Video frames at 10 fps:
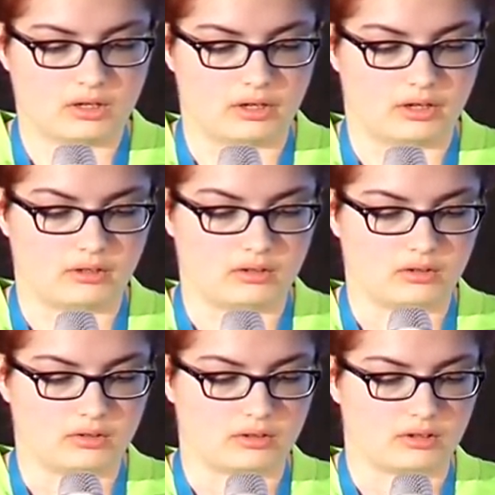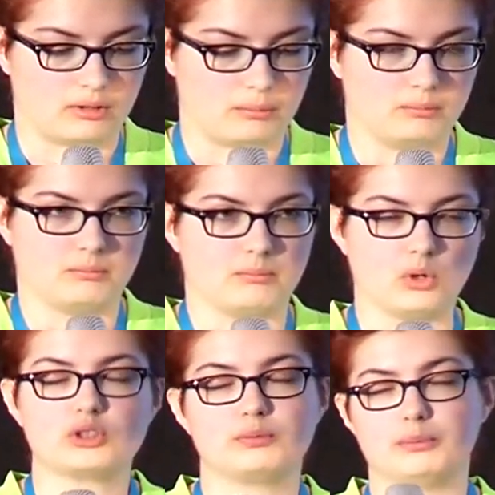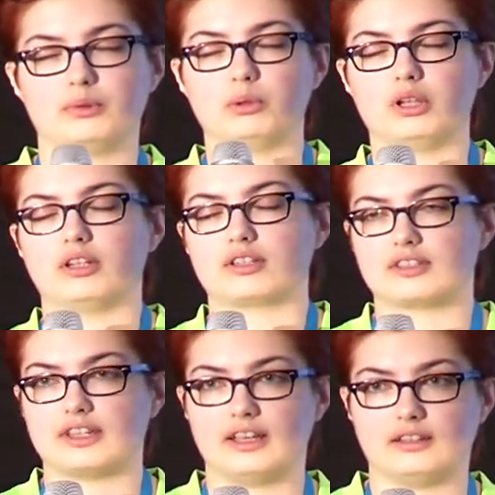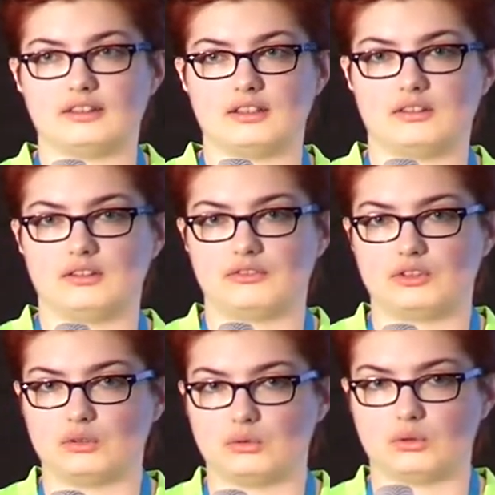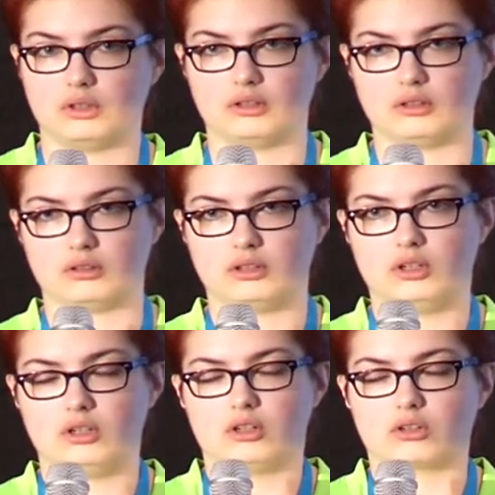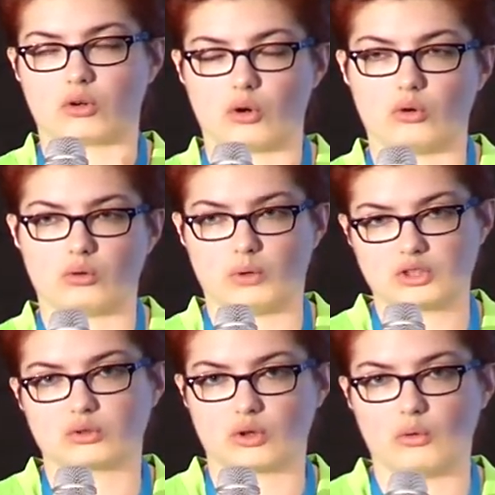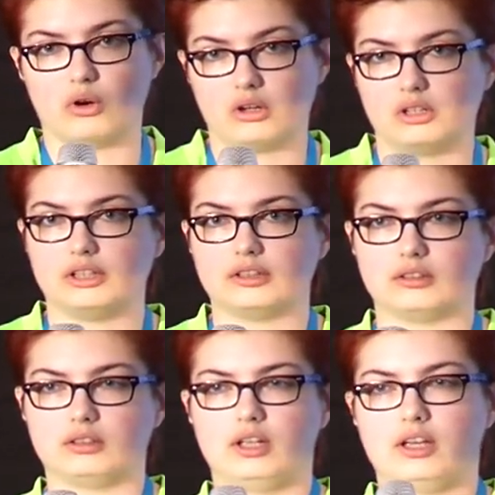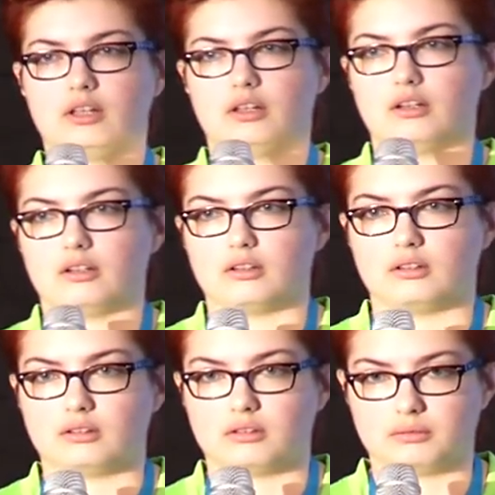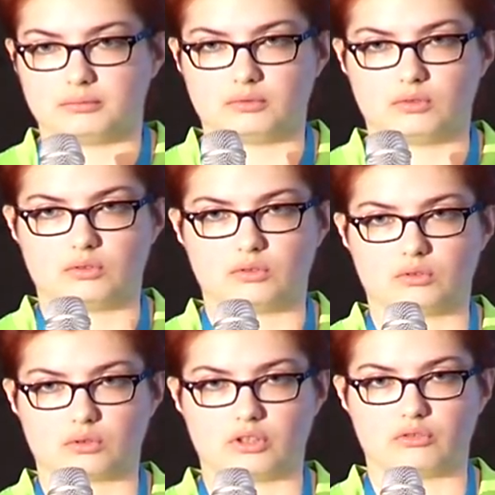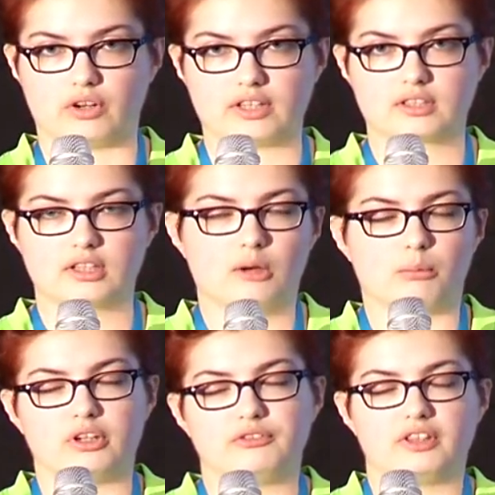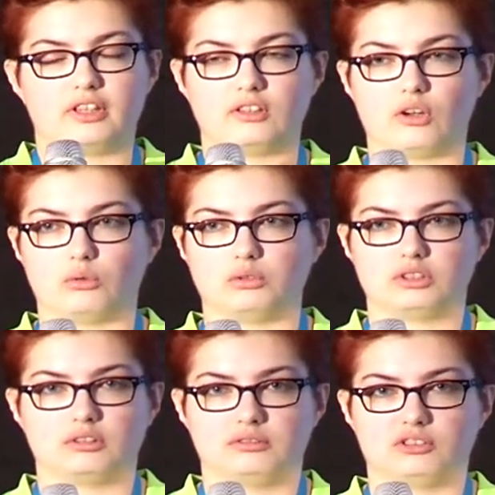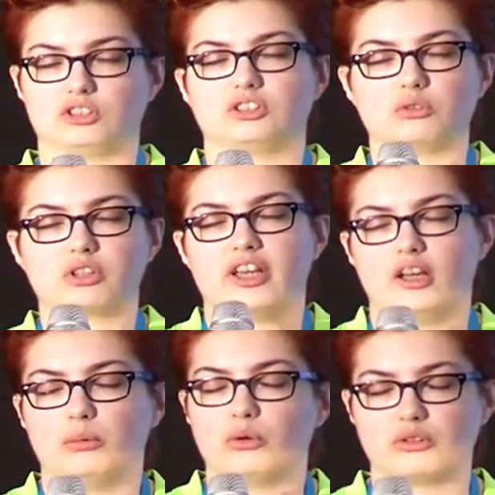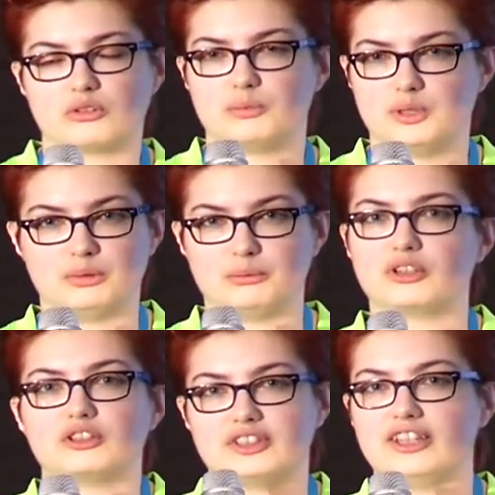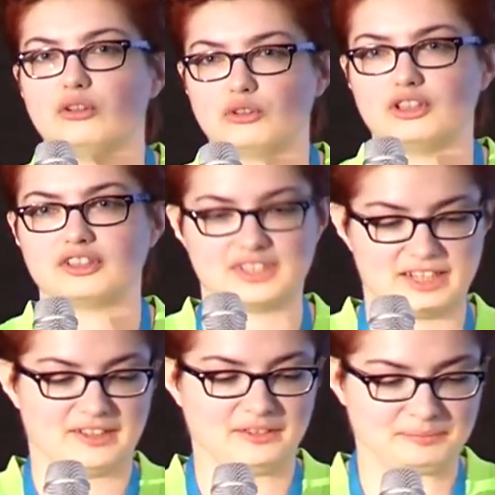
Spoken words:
And most people will understand that if you want to go early to get rest. But if they don't, just don't care about those people because they don't understand.